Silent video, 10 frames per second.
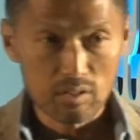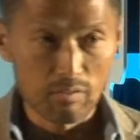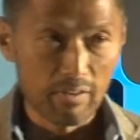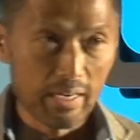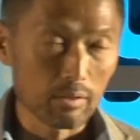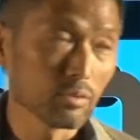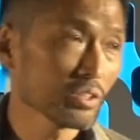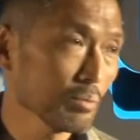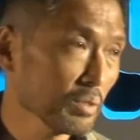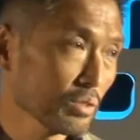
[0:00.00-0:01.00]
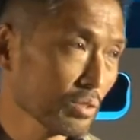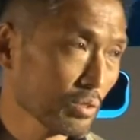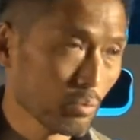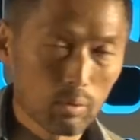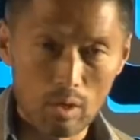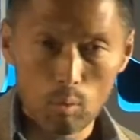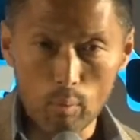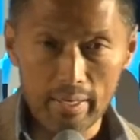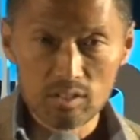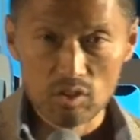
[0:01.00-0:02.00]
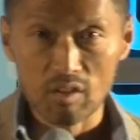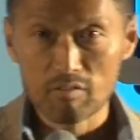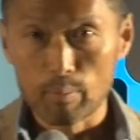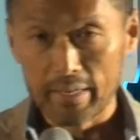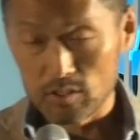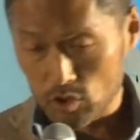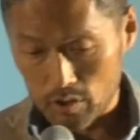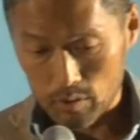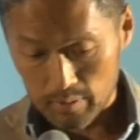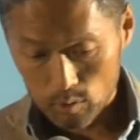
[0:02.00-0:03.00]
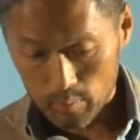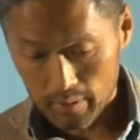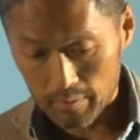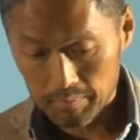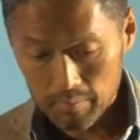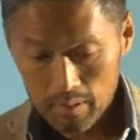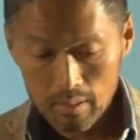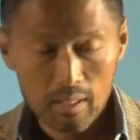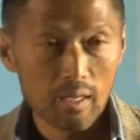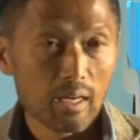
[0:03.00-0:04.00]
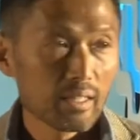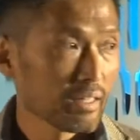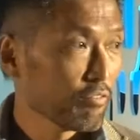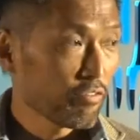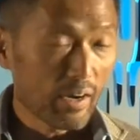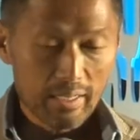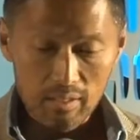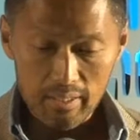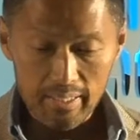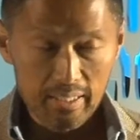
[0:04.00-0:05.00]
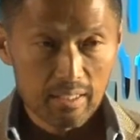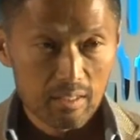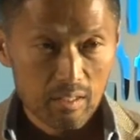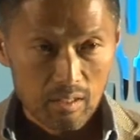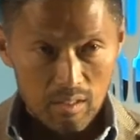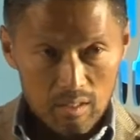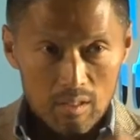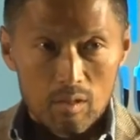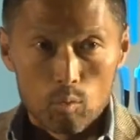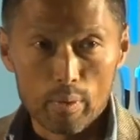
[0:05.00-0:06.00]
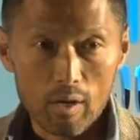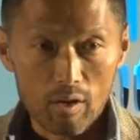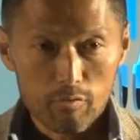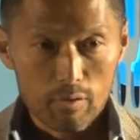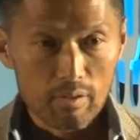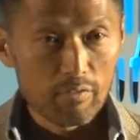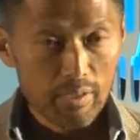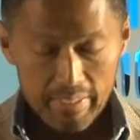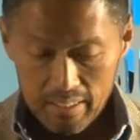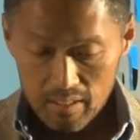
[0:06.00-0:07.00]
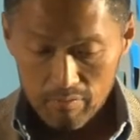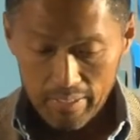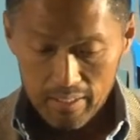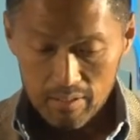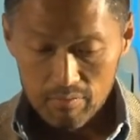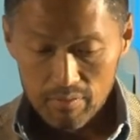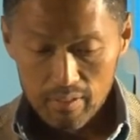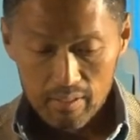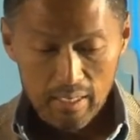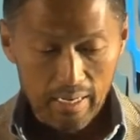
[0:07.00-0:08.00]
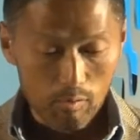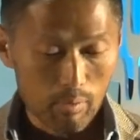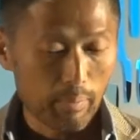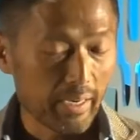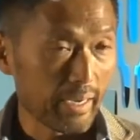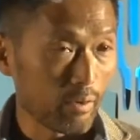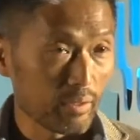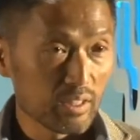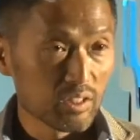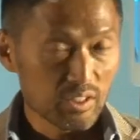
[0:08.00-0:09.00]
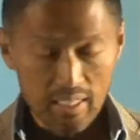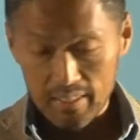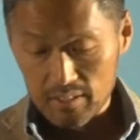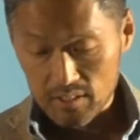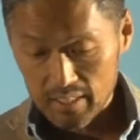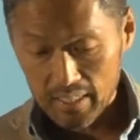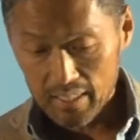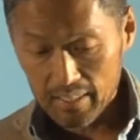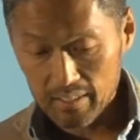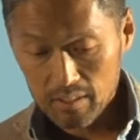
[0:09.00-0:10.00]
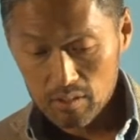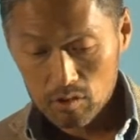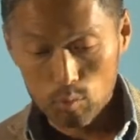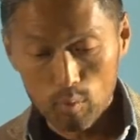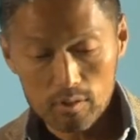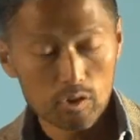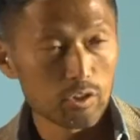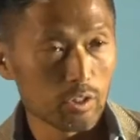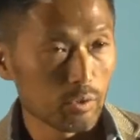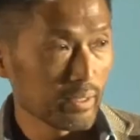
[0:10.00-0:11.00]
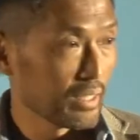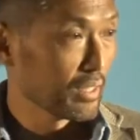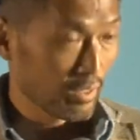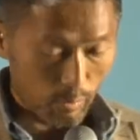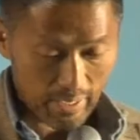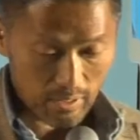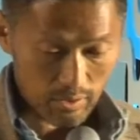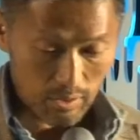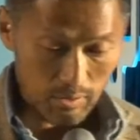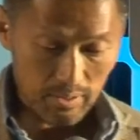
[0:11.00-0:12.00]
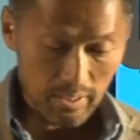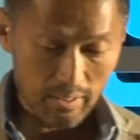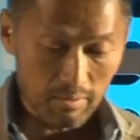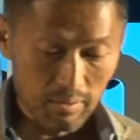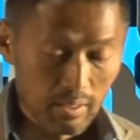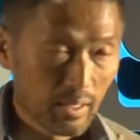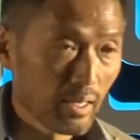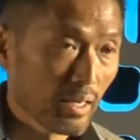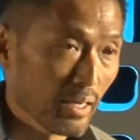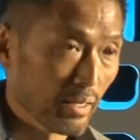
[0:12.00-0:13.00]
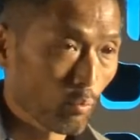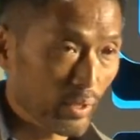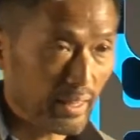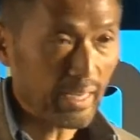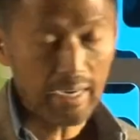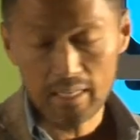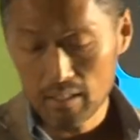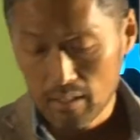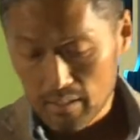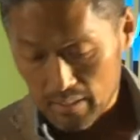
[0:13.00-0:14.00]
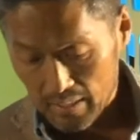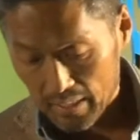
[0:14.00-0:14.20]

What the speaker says: the value, similar to way soft brands do as well. And then finally, we offer a very innovative hour-by-hour insider's guide to what to do in and around the hotel. And with that, it